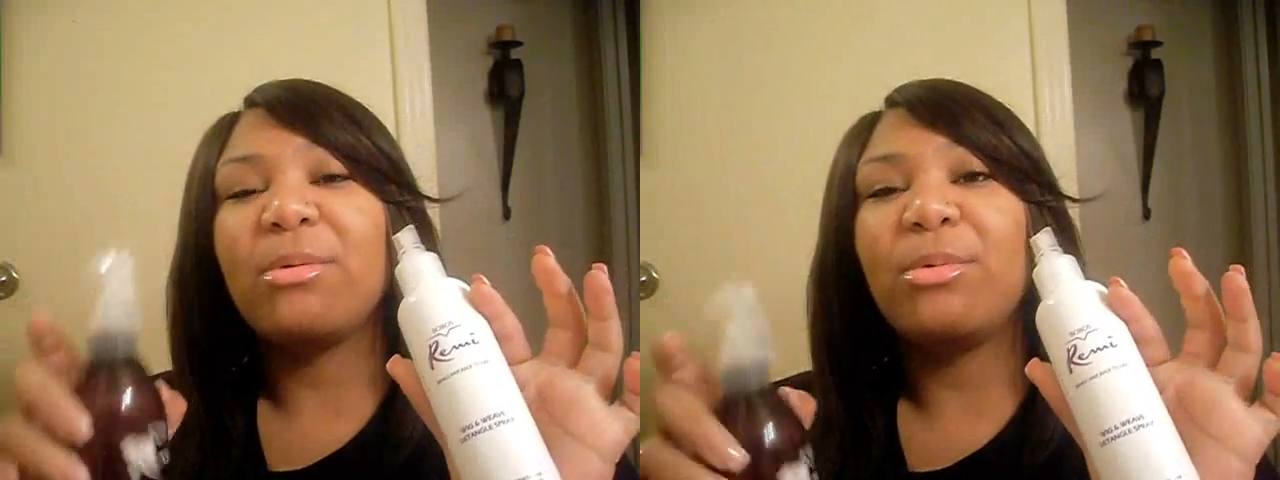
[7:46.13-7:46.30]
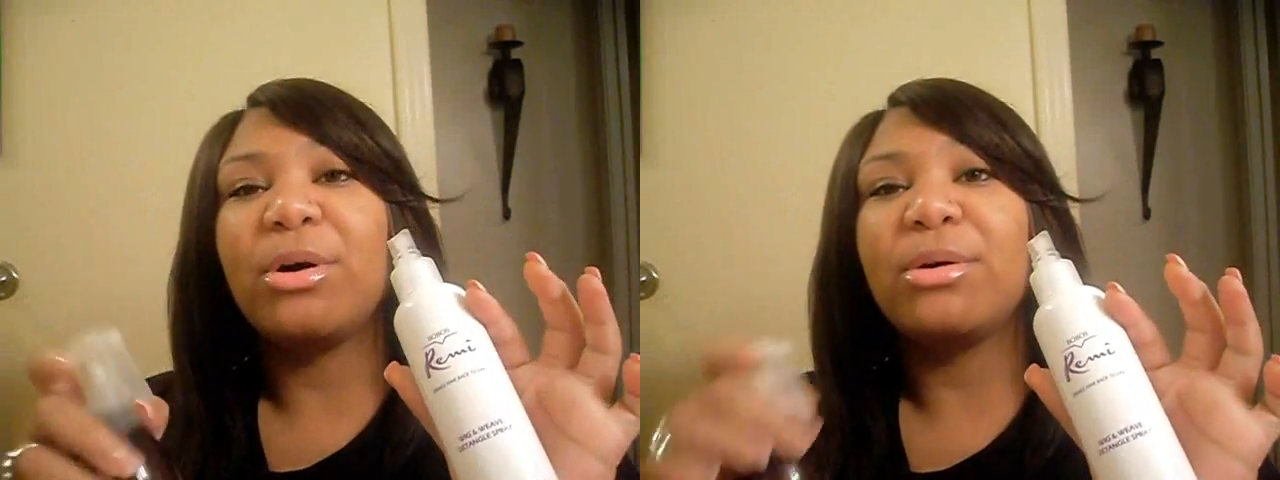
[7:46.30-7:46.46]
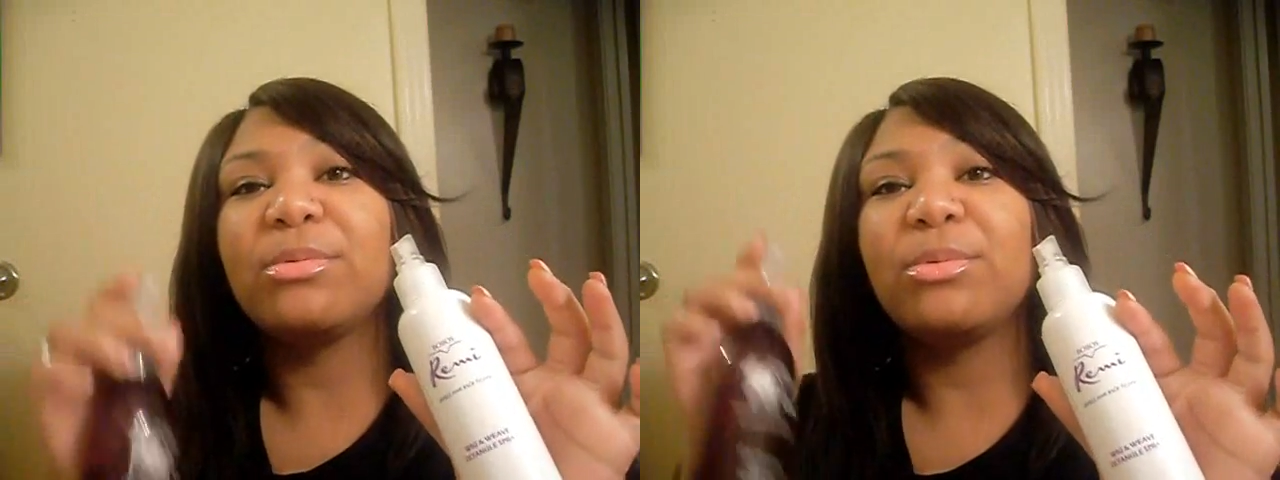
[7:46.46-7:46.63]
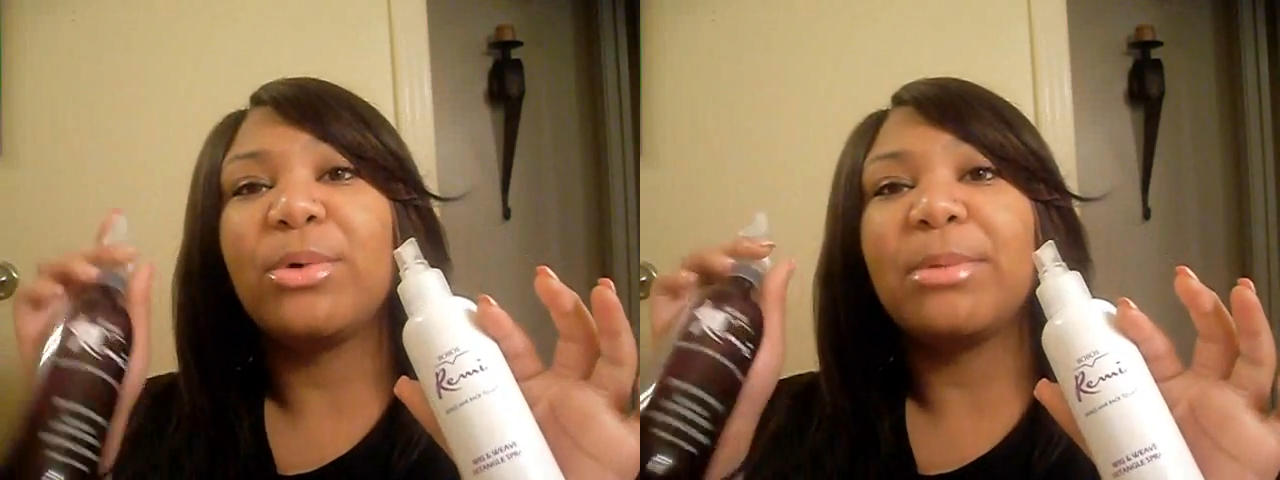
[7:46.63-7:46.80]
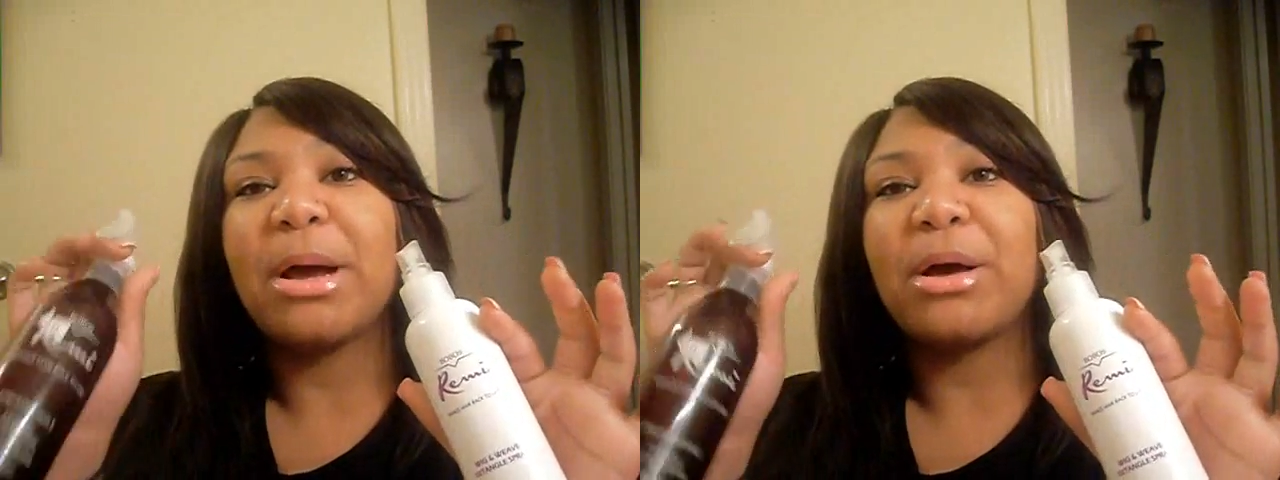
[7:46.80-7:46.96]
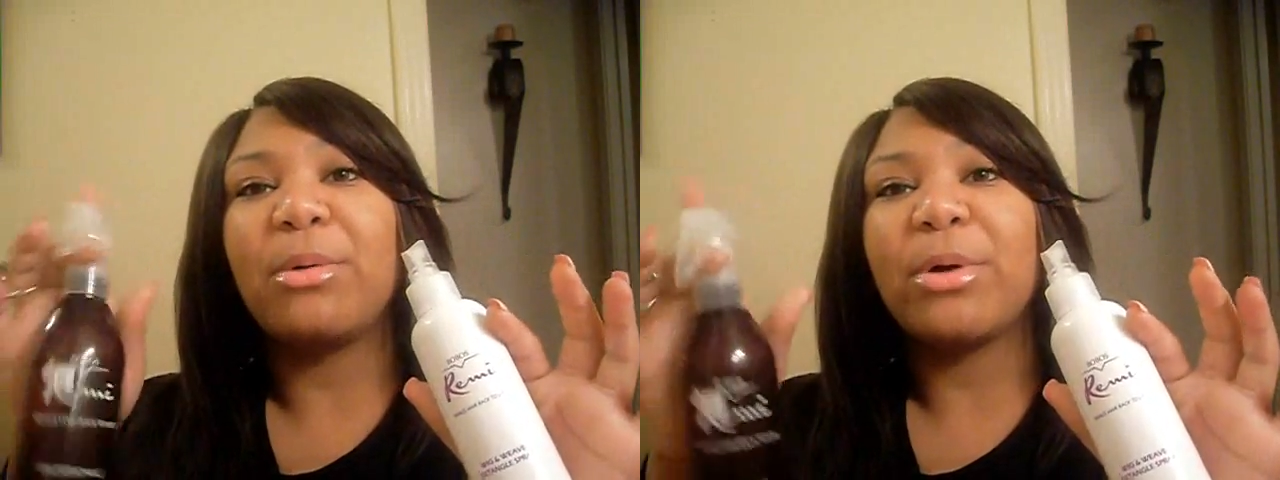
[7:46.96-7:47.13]
Well, one
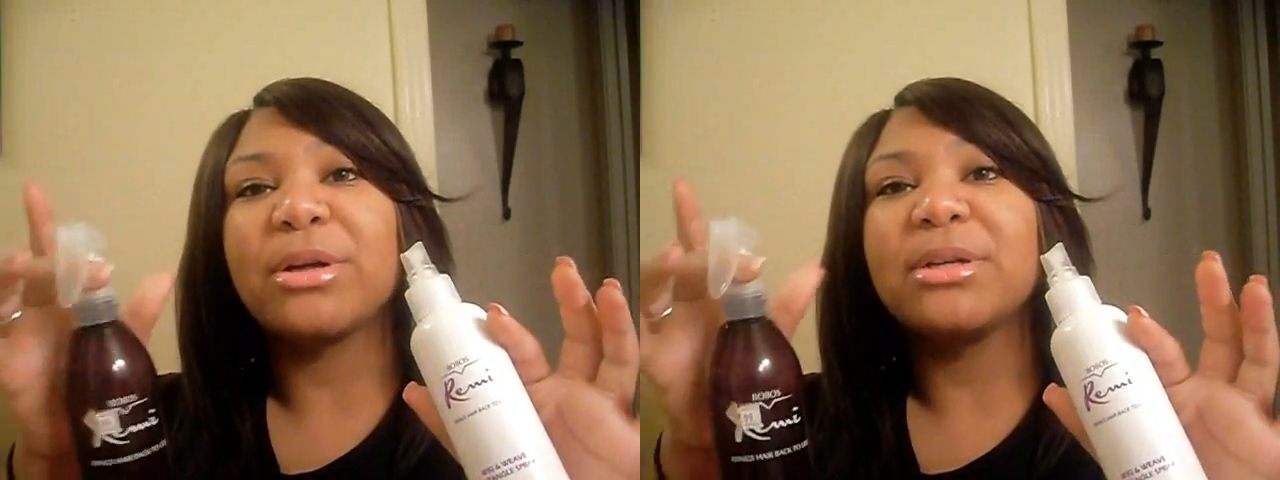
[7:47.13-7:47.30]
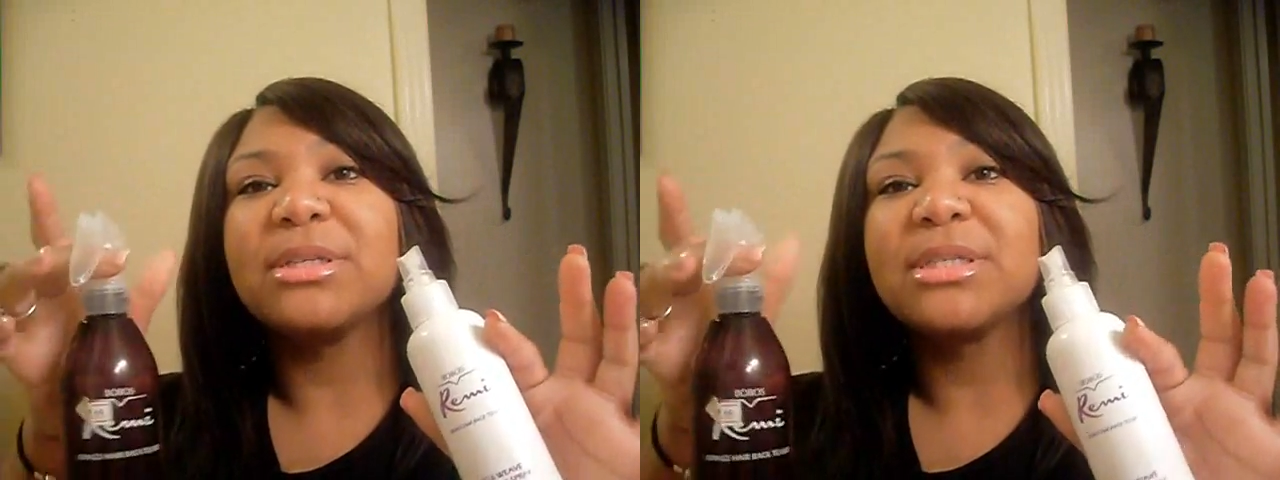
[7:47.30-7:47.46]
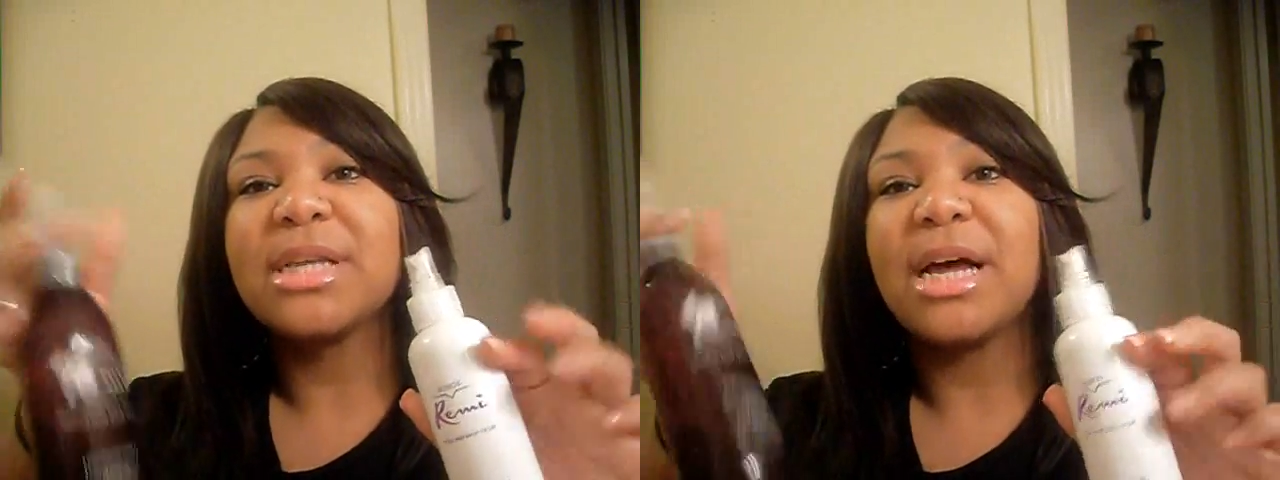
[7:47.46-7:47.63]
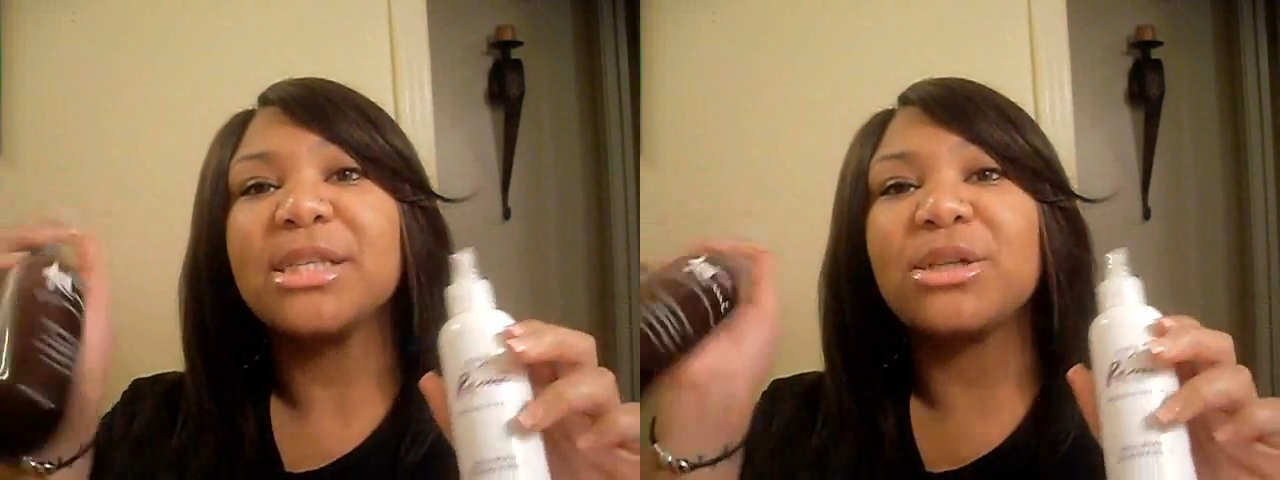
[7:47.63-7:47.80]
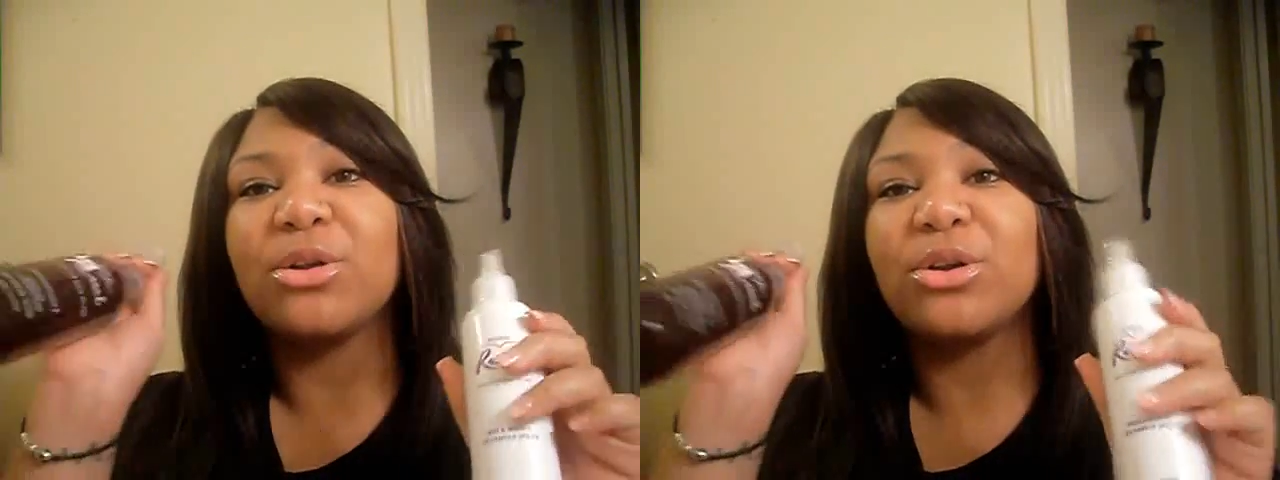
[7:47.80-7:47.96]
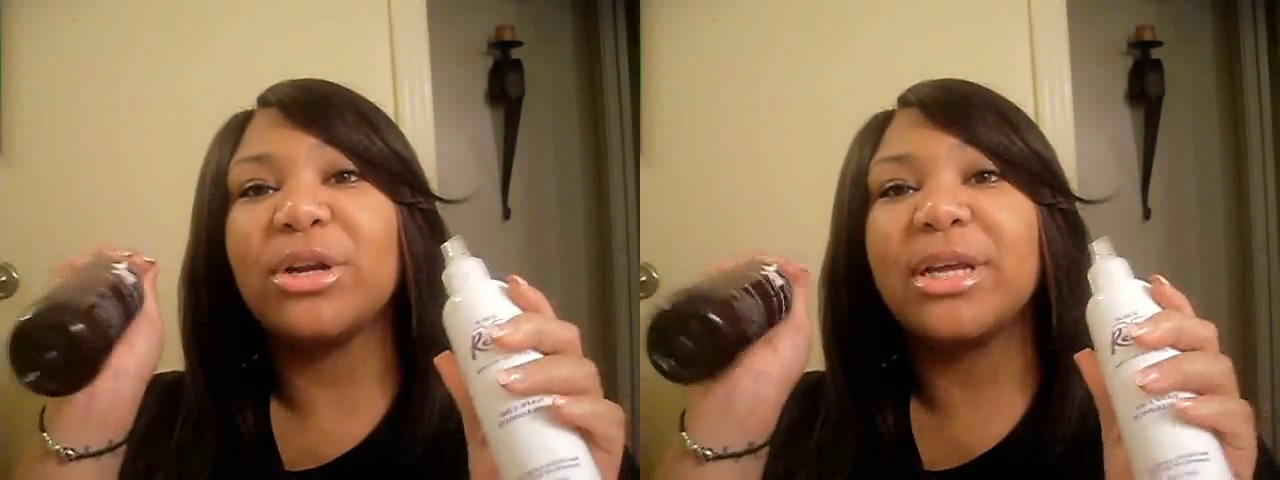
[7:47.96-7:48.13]
of my coworkers. I
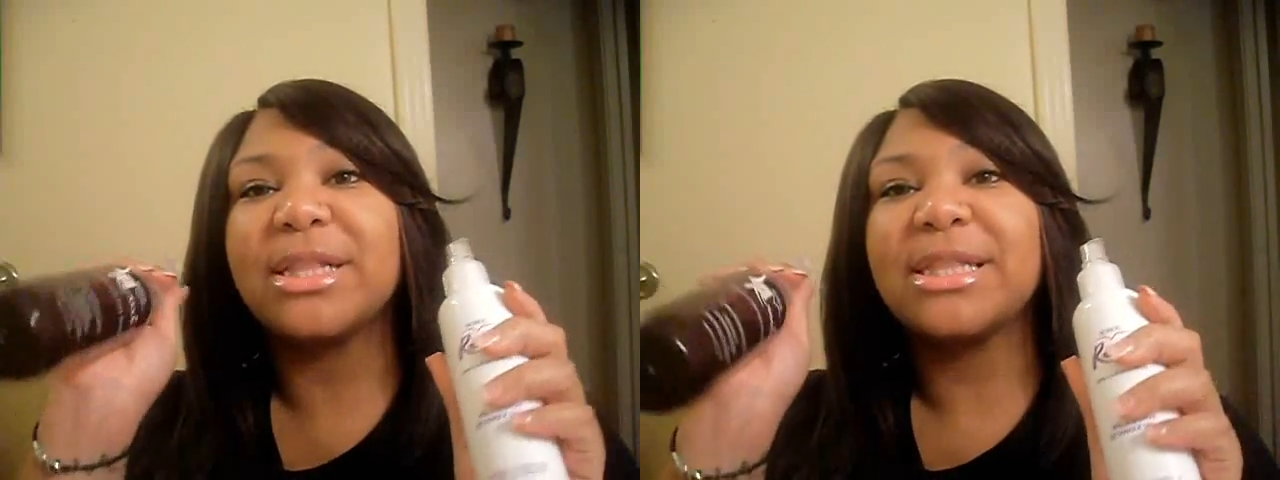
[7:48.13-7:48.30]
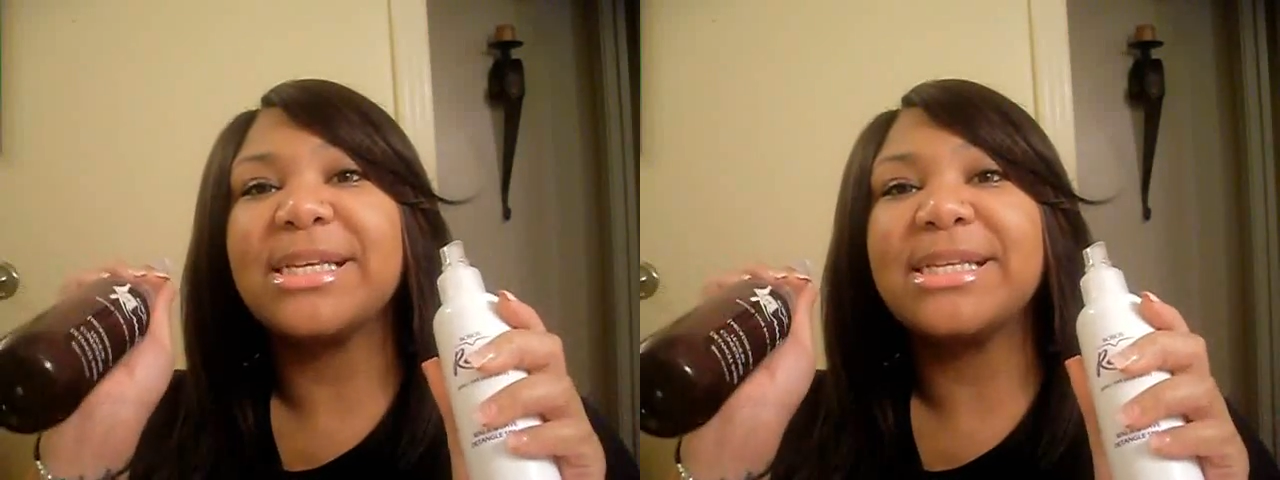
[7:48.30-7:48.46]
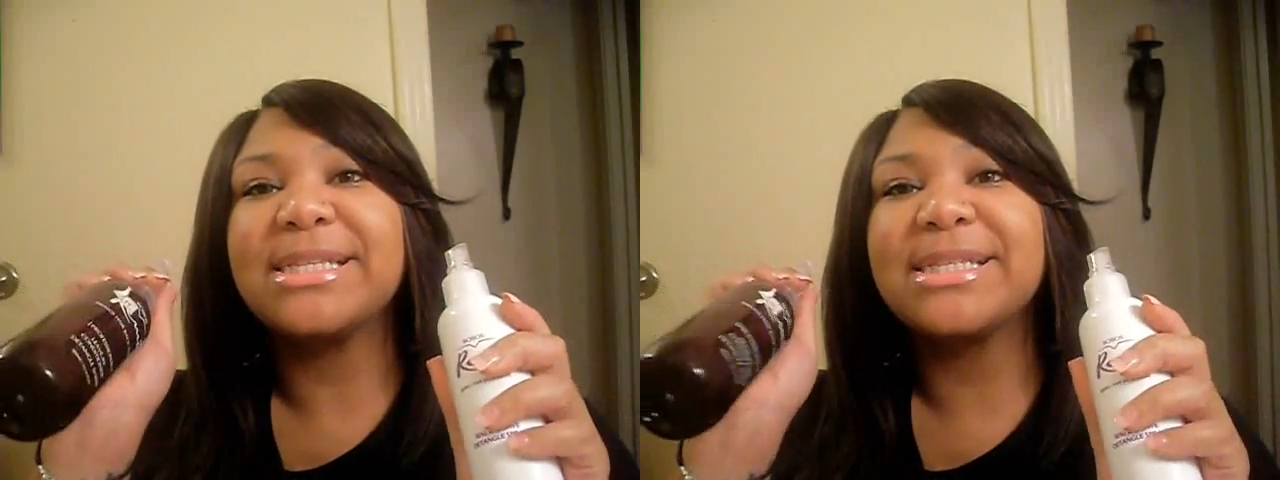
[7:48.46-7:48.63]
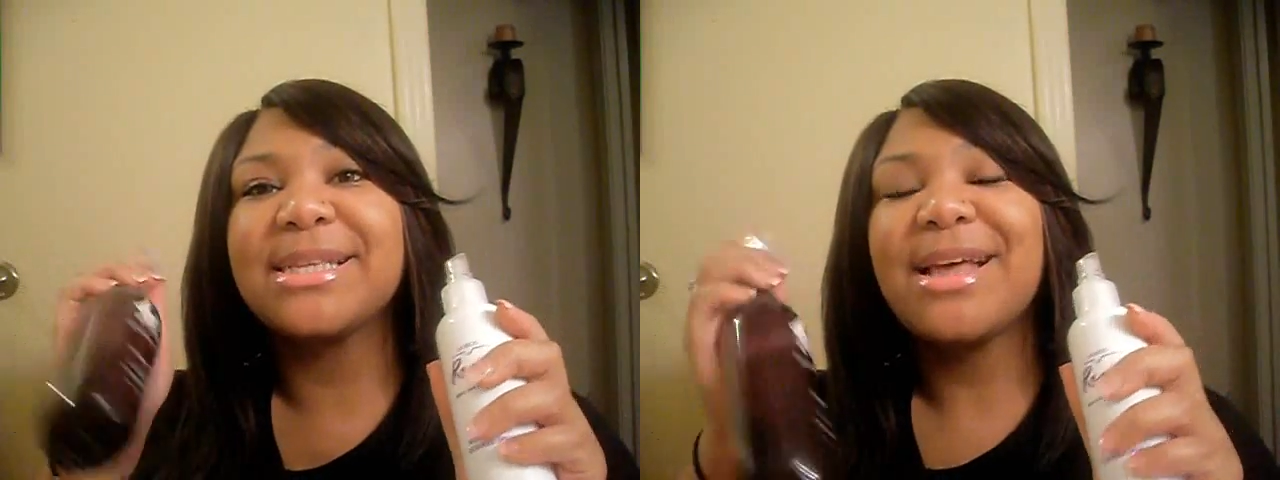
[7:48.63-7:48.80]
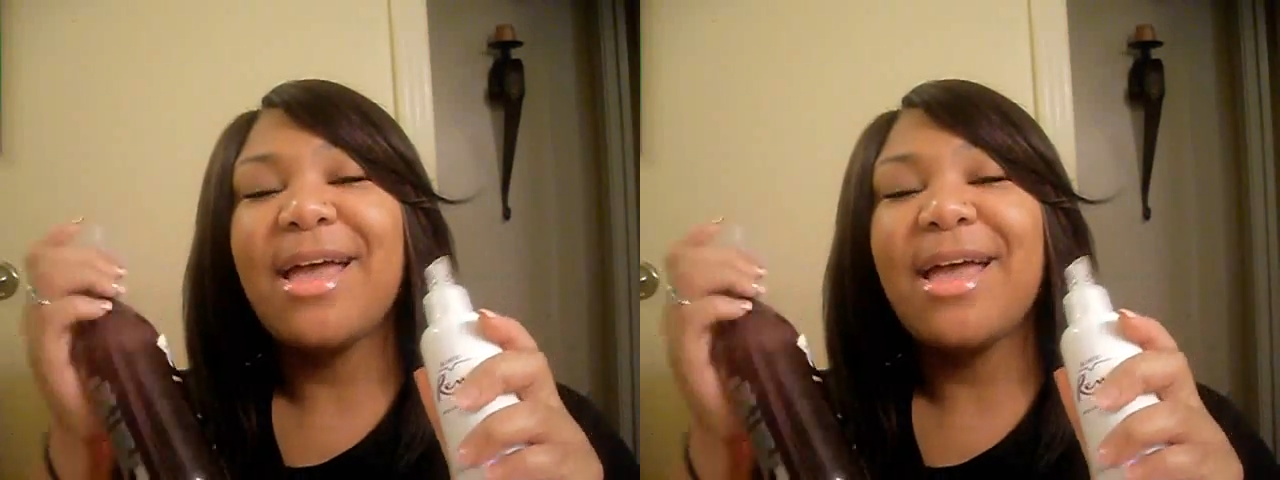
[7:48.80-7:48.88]
told her to get these.